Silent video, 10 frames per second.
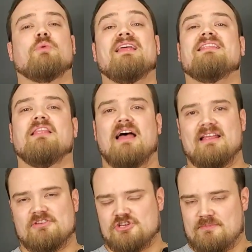
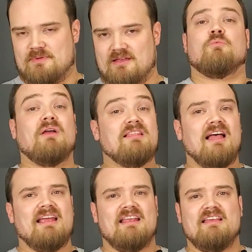Redline shipping.
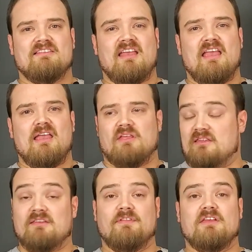Redline is a
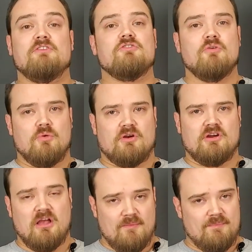relatively
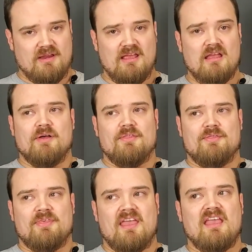newer company,
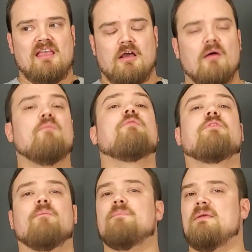but they come
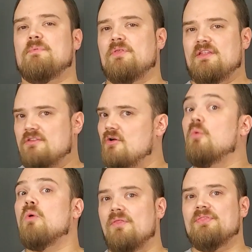from people that know
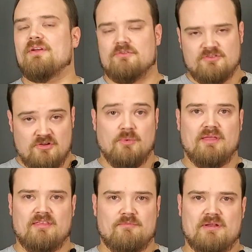what they're
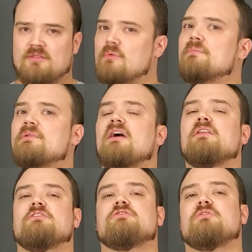doing. They've been in the reptile
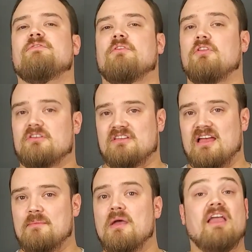industry for a long
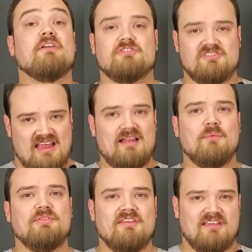time. They
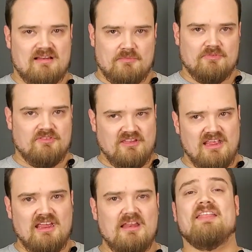understand what these animals
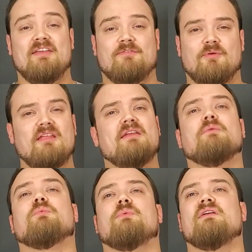need, and they've really
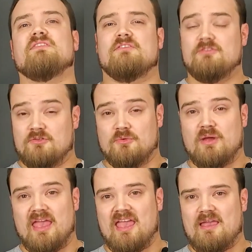risen
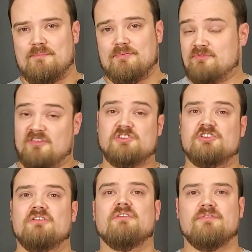to a
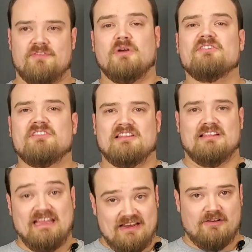position of trusted
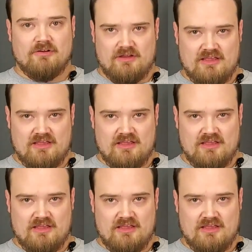leader